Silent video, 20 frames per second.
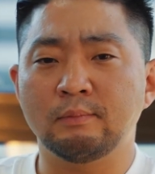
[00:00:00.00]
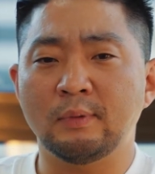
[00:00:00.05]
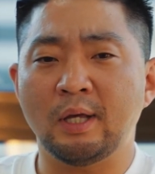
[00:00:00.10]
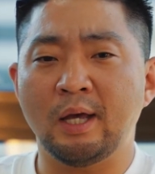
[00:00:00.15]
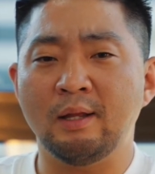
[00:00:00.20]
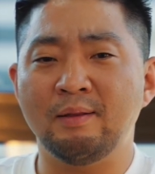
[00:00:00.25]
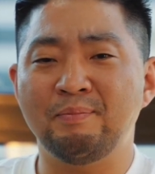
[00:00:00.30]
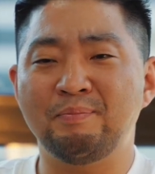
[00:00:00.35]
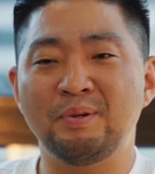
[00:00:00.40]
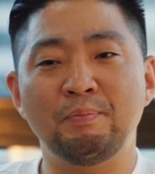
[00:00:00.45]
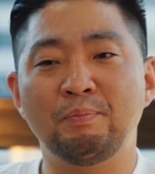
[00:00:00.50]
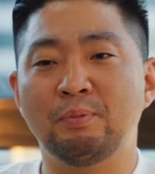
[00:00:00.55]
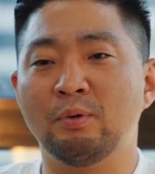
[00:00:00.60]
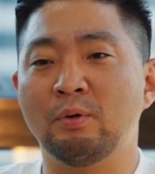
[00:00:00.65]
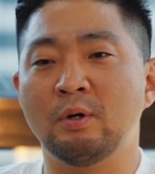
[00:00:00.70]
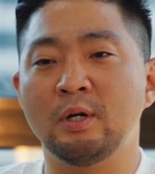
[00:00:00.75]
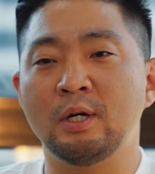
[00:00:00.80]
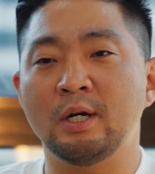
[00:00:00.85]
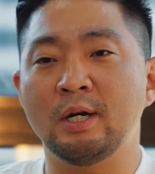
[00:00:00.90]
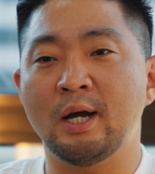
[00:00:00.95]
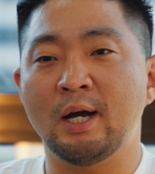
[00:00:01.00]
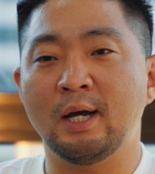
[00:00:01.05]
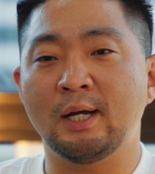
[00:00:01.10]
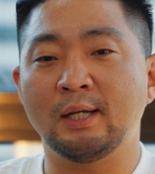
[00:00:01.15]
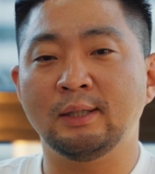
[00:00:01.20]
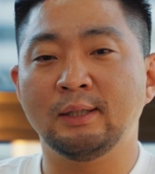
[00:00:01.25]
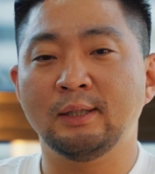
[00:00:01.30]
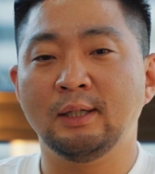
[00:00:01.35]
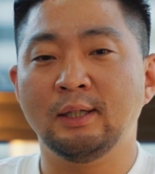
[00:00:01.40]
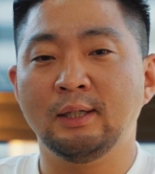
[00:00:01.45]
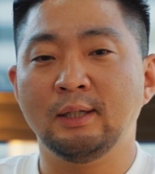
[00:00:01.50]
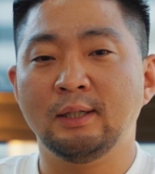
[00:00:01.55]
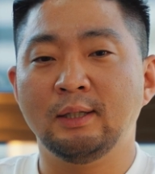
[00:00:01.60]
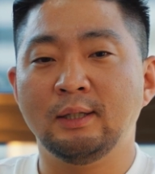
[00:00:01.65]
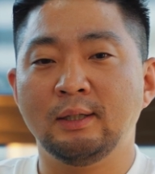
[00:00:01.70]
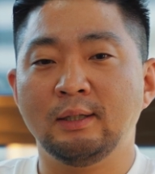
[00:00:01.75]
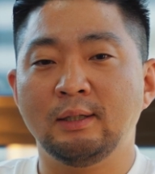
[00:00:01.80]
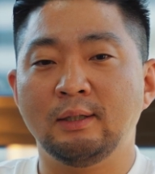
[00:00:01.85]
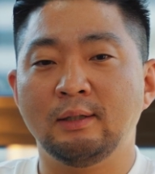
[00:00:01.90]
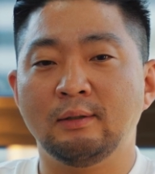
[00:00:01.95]
And people are not,
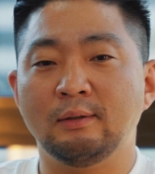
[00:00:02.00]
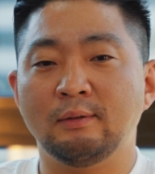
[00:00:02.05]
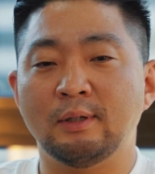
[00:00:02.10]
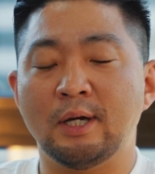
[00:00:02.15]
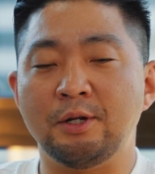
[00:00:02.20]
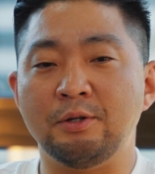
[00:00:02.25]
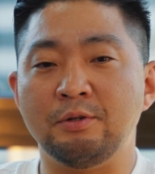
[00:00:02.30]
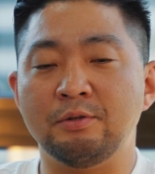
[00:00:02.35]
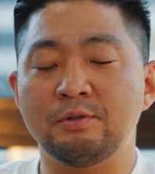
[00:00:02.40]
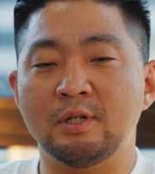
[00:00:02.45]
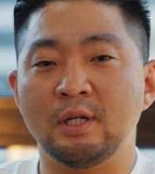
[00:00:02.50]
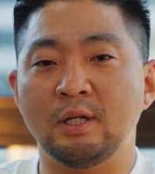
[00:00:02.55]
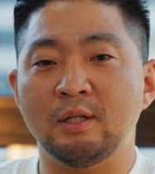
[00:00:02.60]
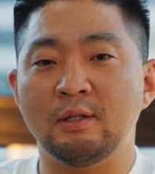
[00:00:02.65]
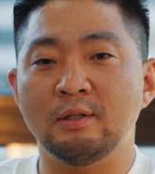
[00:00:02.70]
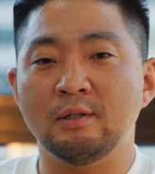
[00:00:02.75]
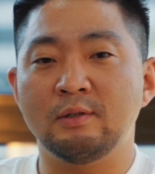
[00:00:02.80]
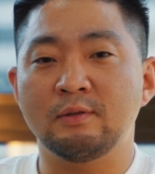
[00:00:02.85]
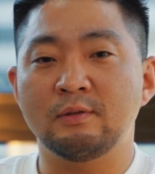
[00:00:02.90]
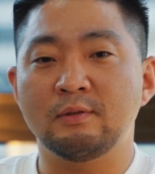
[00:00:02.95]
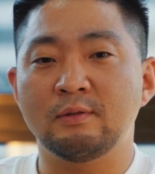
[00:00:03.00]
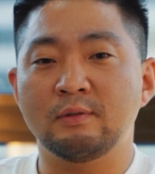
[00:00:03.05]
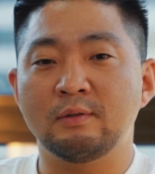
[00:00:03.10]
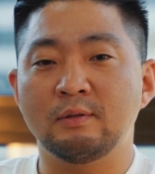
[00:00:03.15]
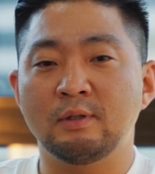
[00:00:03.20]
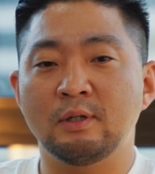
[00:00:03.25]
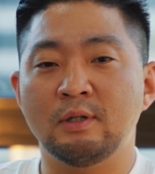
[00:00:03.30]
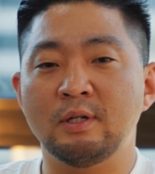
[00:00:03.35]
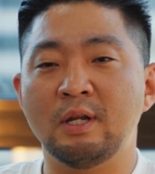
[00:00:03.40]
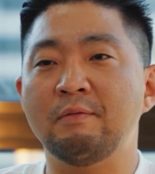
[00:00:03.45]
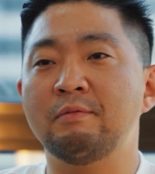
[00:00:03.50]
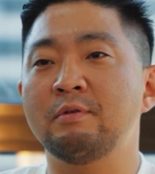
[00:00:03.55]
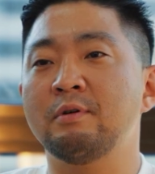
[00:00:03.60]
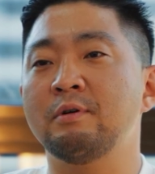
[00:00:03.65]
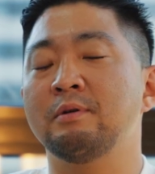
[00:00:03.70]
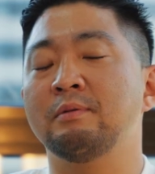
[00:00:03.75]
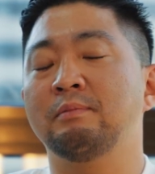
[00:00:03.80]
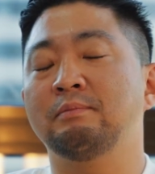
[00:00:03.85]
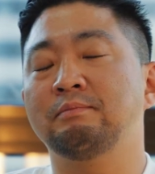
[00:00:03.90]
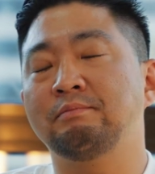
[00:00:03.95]
how do you say this? They're
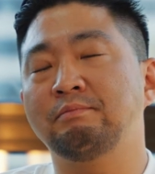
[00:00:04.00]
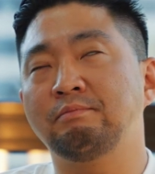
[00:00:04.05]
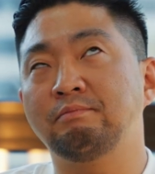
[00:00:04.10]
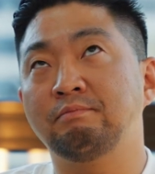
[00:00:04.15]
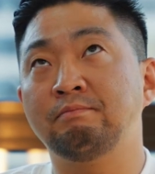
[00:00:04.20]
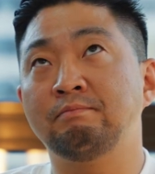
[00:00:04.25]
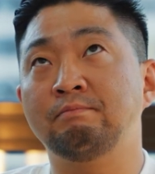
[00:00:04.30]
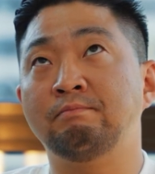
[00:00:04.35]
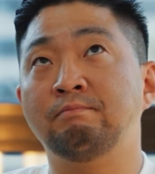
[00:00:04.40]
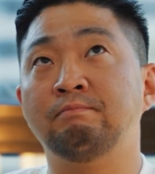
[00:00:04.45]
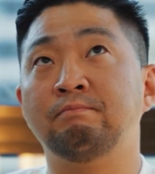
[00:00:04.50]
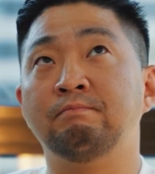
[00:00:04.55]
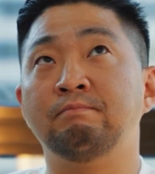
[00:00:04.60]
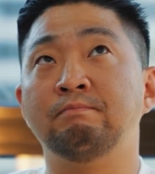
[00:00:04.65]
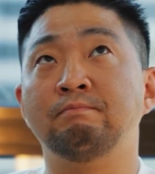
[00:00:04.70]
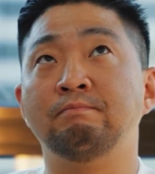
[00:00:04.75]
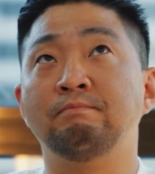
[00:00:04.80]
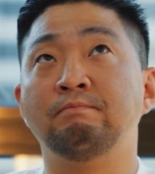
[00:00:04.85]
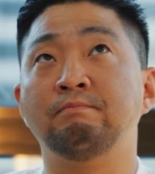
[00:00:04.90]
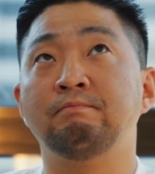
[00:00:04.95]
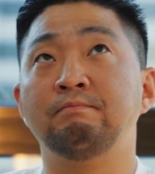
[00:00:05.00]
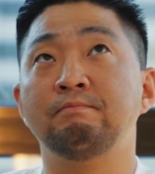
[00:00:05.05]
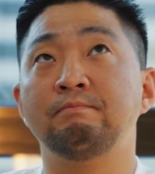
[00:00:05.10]
never, no